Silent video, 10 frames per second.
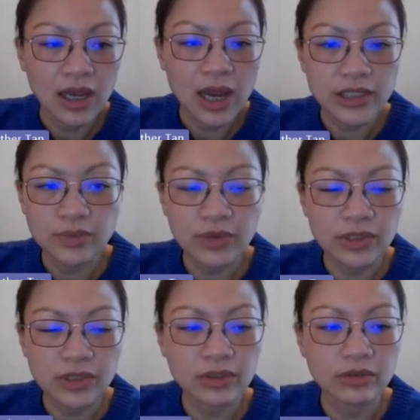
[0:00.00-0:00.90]
I just want
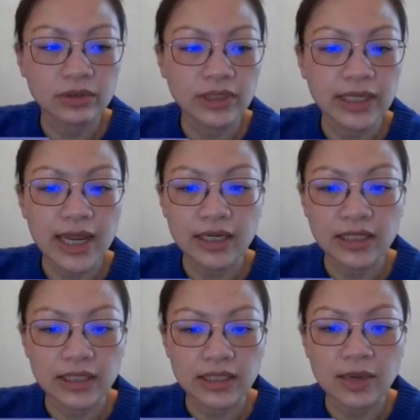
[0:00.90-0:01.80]
to show the end
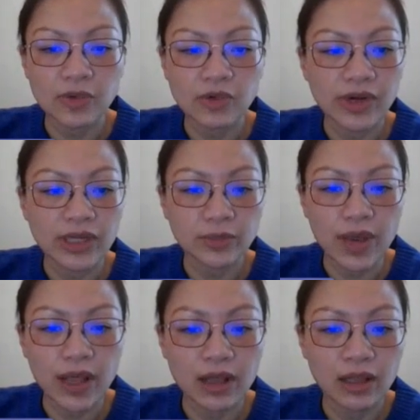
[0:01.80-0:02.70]
as a summary as
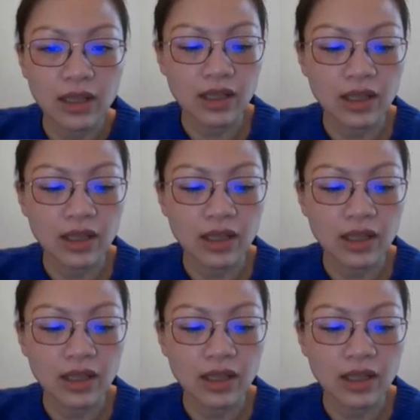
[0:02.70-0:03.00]
well.